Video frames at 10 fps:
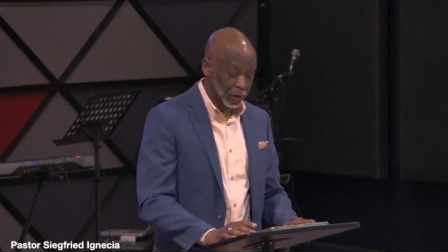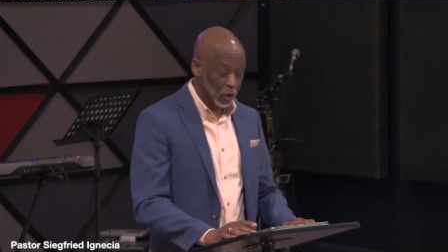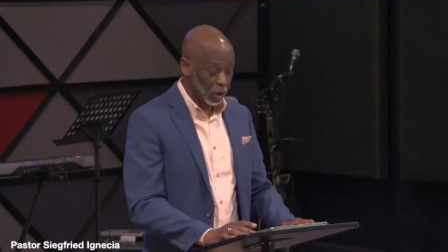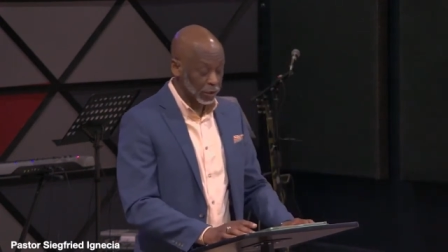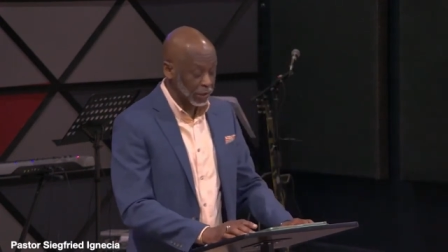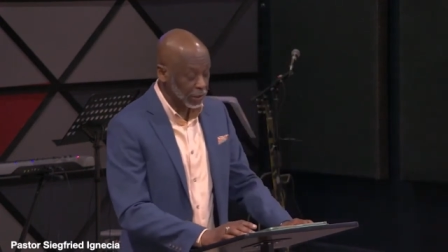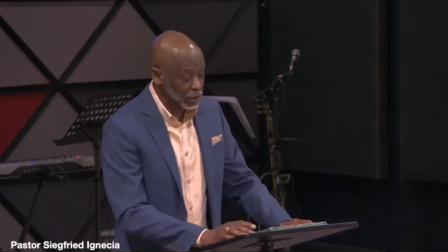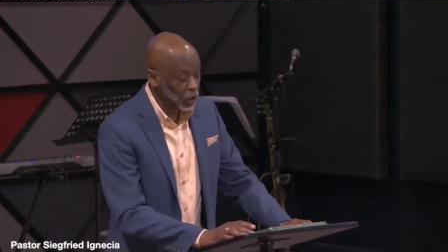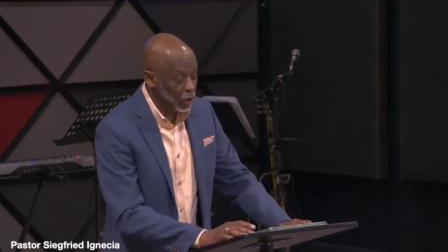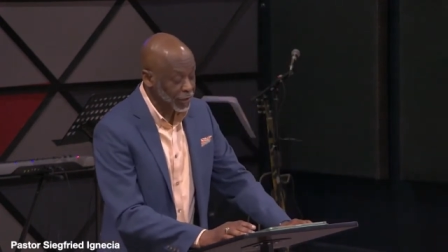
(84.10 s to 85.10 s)
I called it
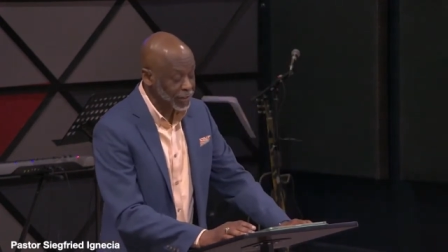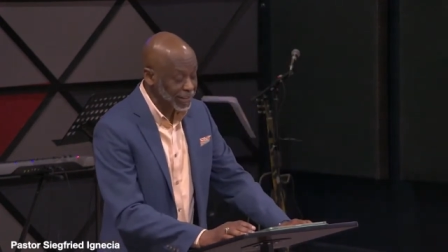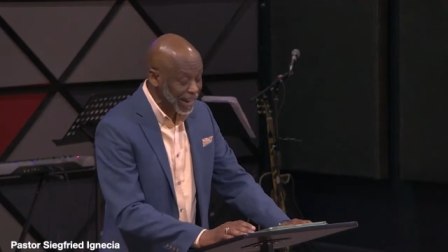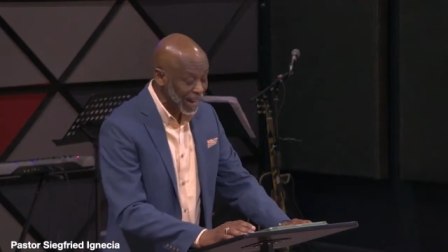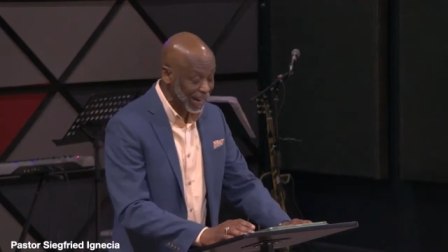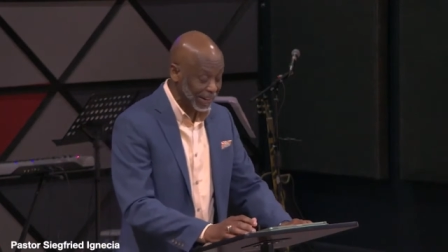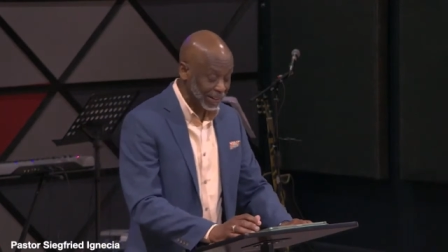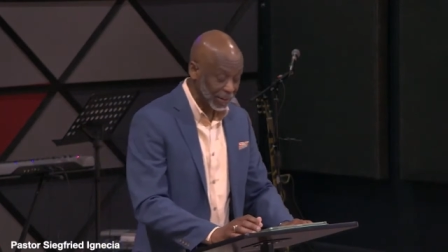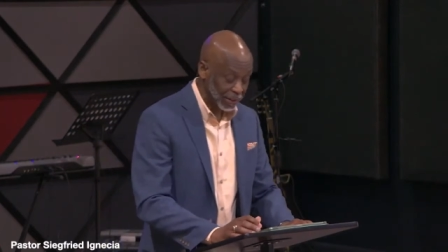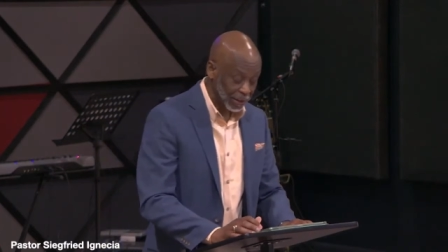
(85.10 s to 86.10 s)
The Other
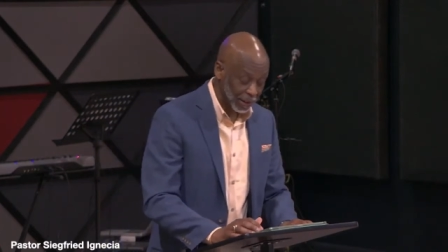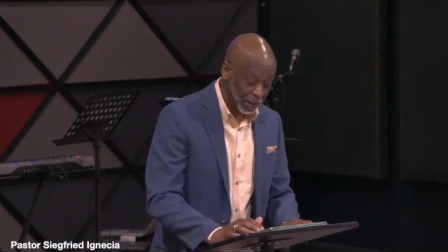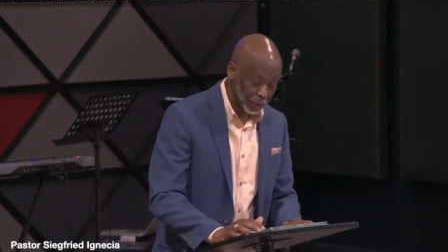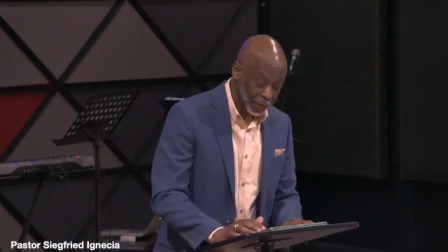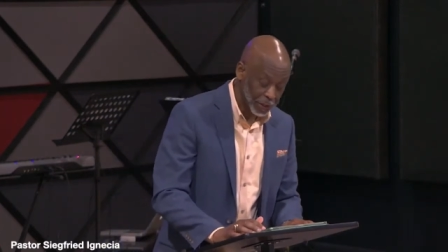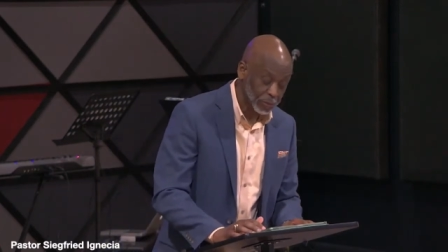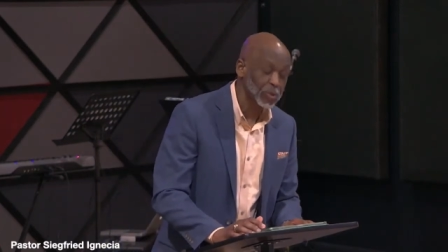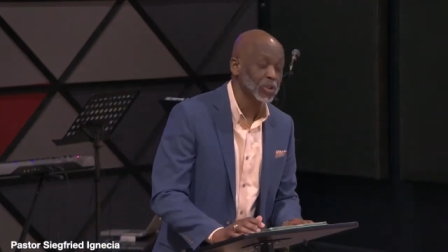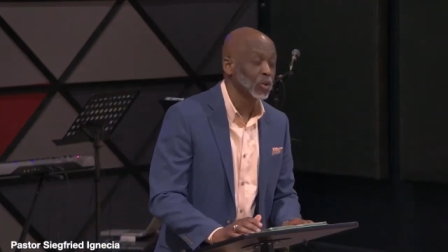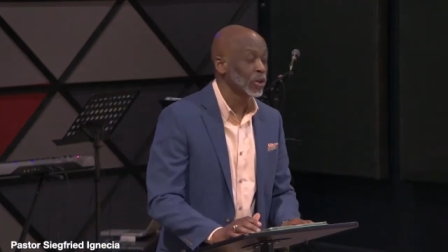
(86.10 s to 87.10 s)
Side of
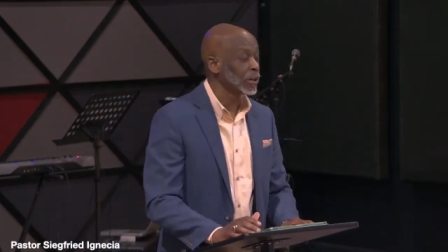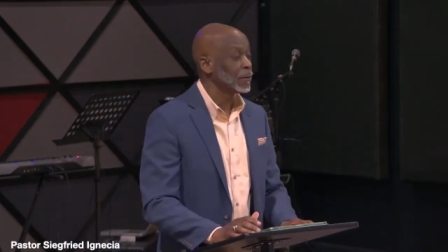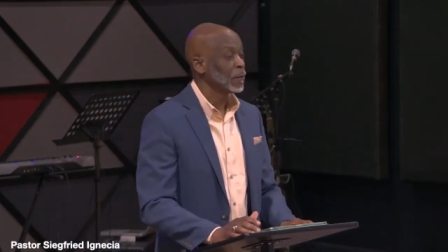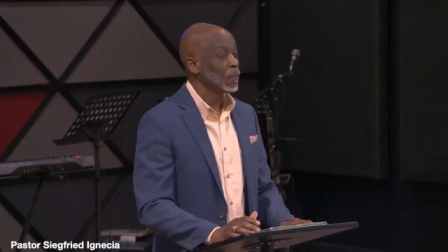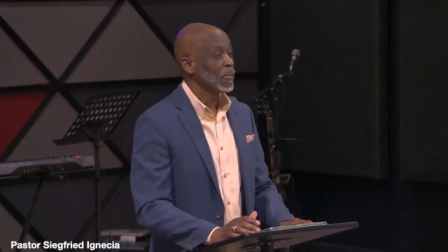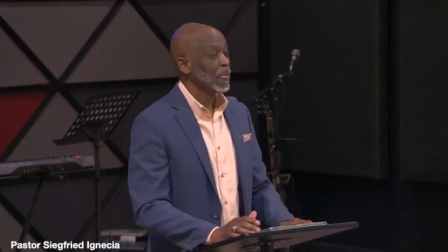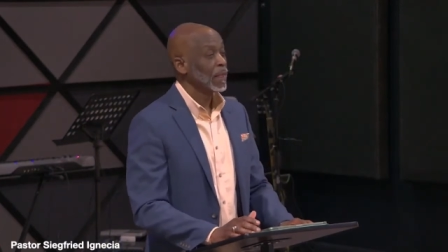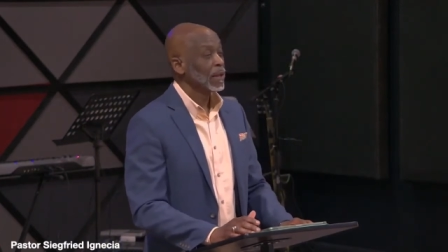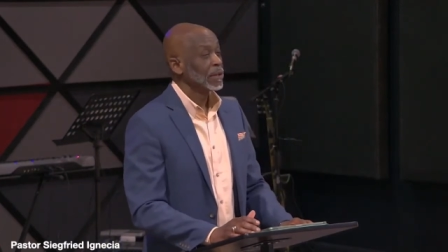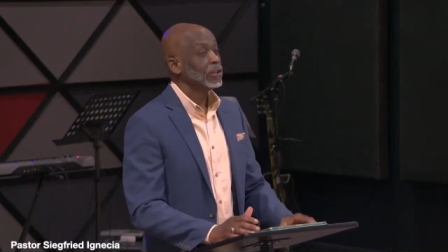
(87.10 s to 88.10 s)
Christmas Story.
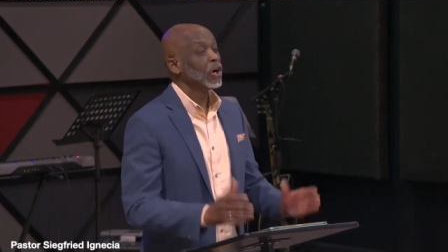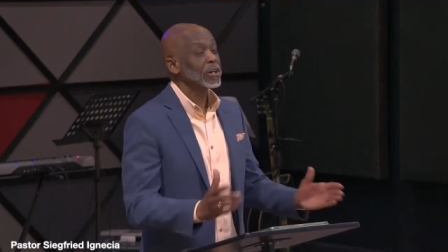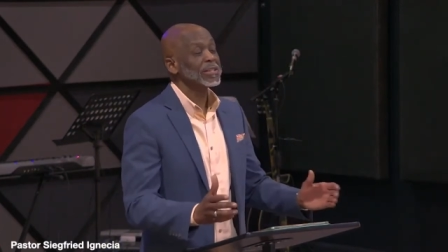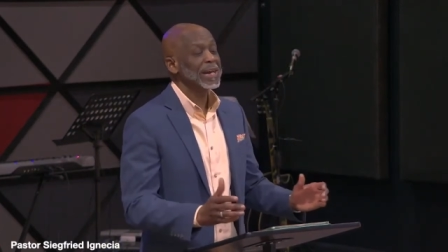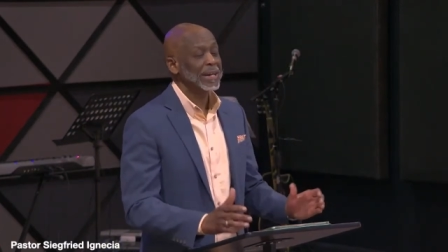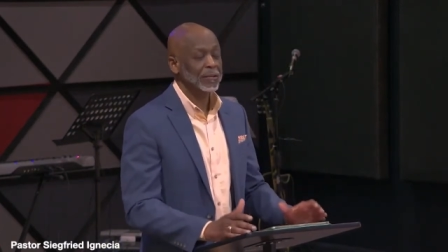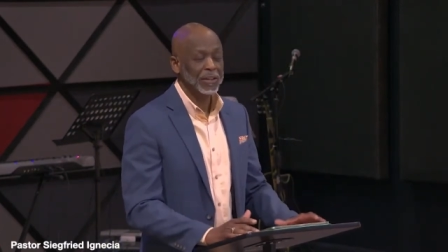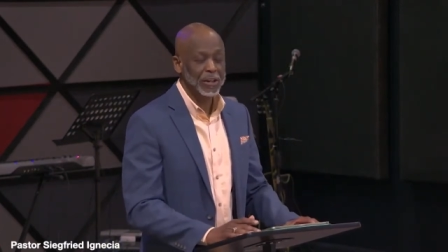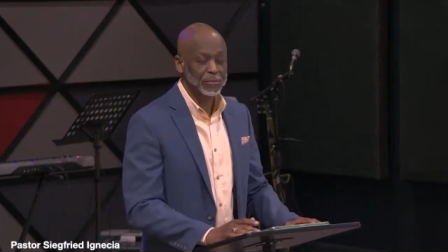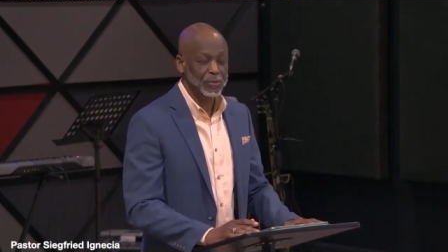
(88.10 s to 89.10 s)
The other side of
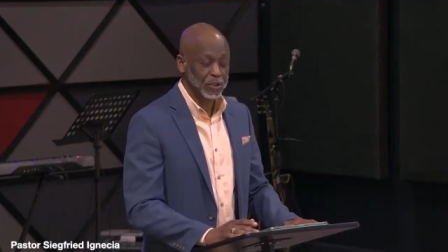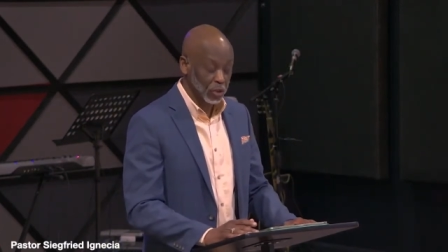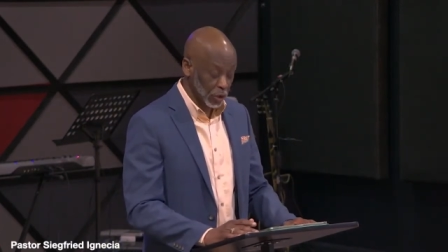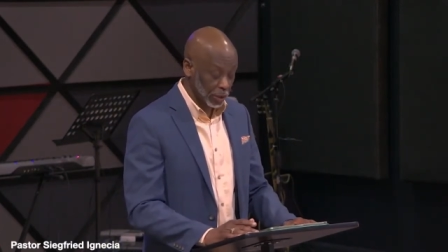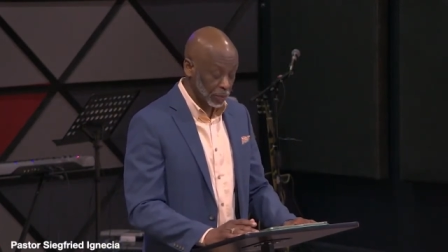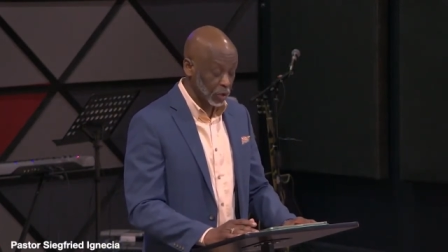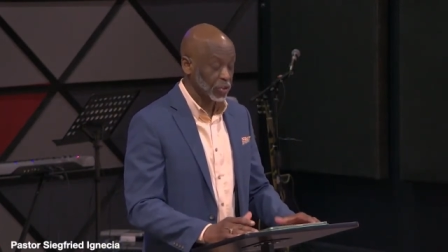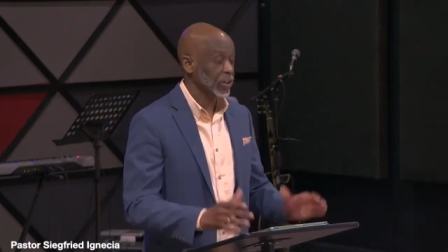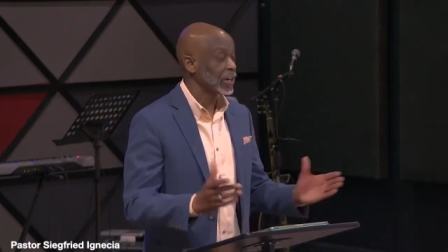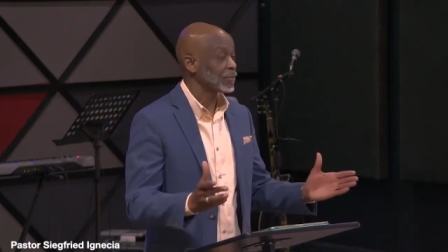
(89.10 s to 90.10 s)
the Christmas story,
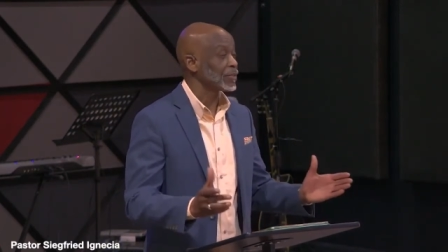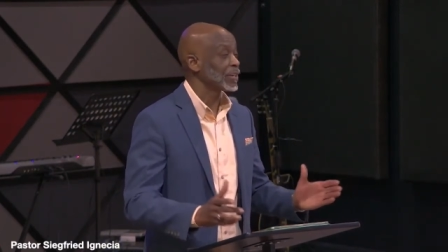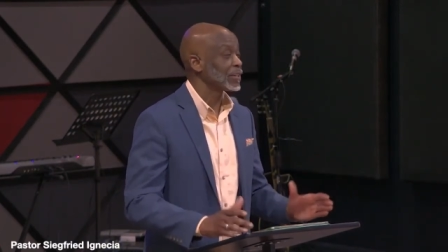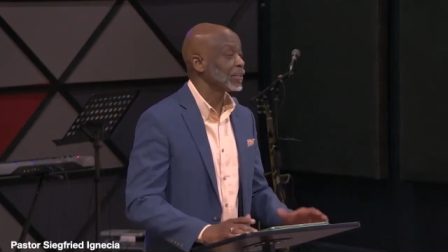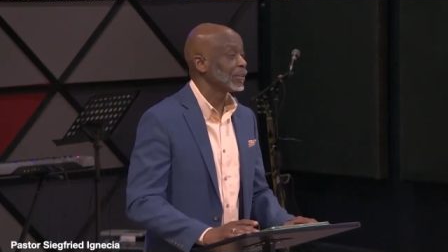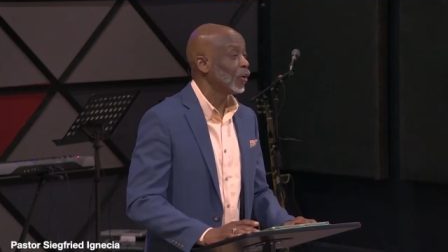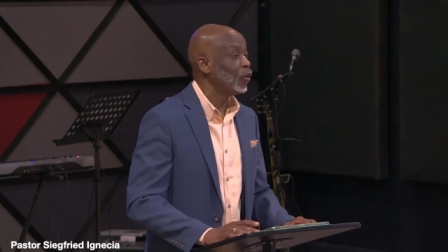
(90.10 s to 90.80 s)
because Christmas isn't